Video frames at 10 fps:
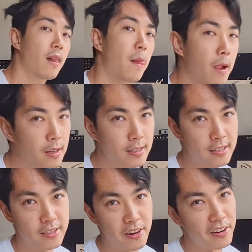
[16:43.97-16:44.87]

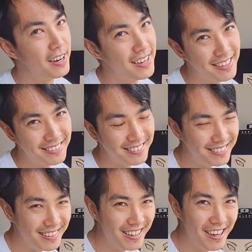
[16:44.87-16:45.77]
So
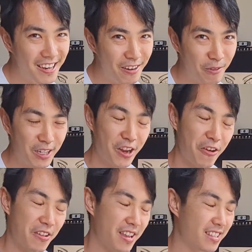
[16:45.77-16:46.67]
we know
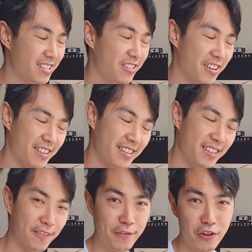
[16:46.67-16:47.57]
it's not the
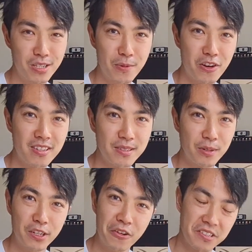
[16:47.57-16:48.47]
fuse box, we
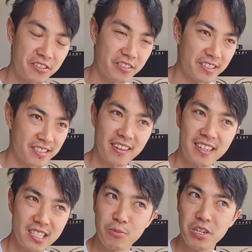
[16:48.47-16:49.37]
know it's not the starter
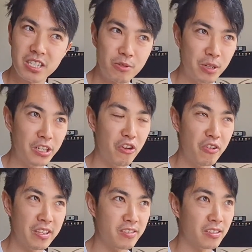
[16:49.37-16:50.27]
switch, we know
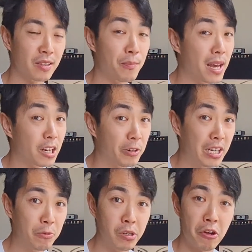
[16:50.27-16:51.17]
it's not the battery,
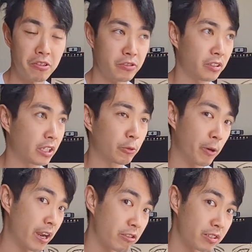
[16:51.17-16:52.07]
we know it's not the
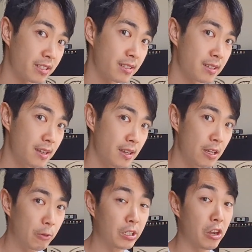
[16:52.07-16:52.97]
grounds,
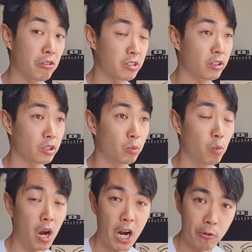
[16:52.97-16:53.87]
we know it's not the
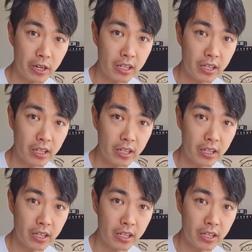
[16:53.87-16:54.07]
wiring.